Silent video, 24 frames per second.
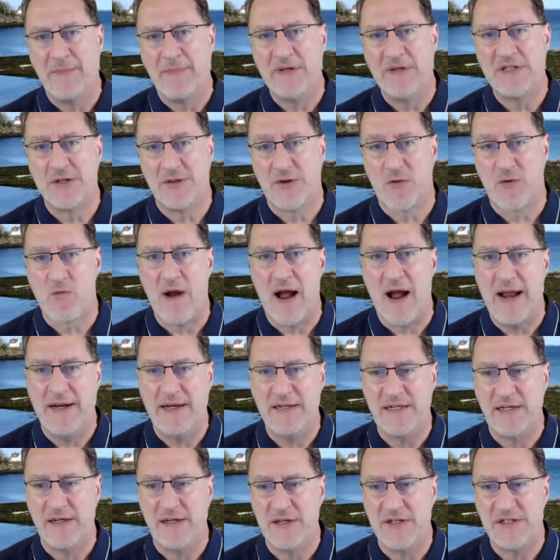and to the right
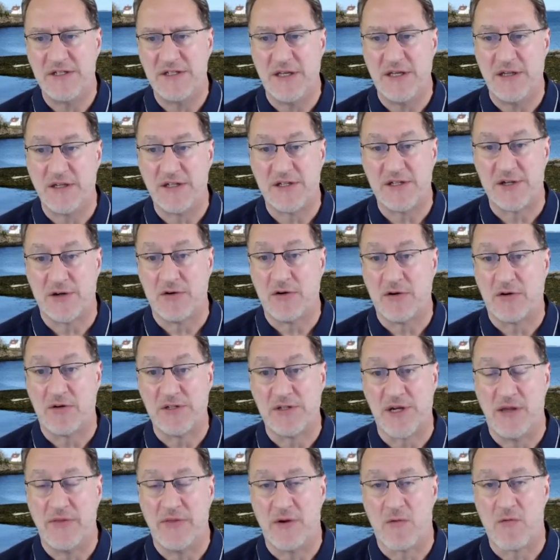until you see the circles
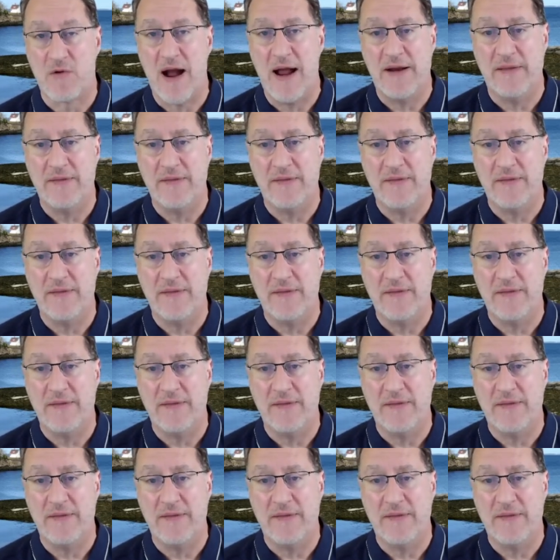on the right